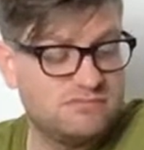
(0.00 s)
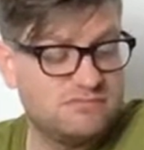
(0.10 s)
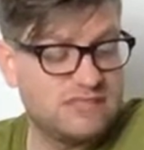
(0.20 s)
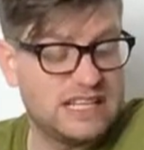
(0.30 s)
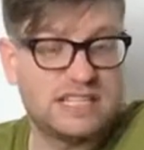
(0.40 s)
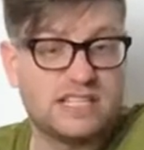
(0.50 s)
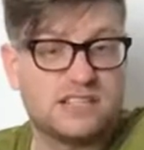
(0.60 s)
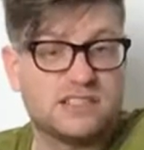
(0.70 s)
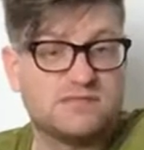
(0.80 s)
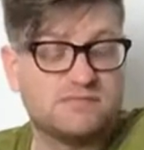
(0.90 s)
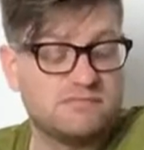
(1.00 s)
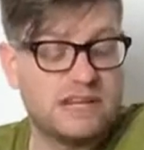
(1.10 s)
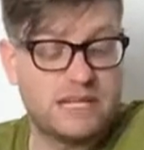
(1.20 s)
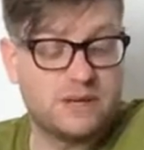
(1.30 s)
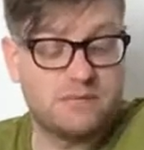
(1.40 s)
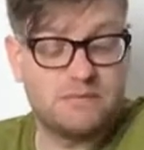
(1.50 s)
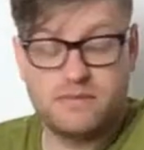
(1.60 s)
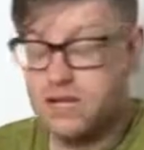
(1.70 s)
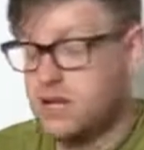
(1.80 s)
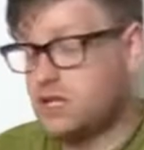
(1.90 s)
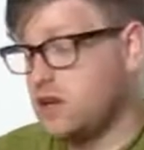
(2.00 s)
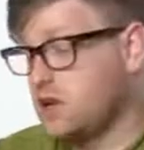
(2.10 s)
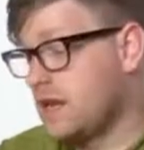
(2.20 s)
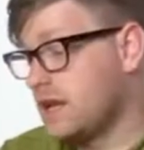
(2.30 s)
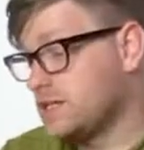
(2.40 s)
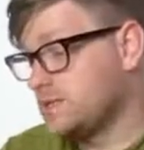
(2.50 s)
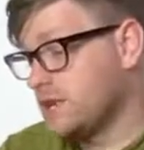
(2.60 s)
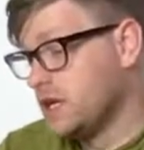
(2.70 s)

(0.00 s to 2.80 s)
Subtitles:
I think it does. Anyway, don't know who that is.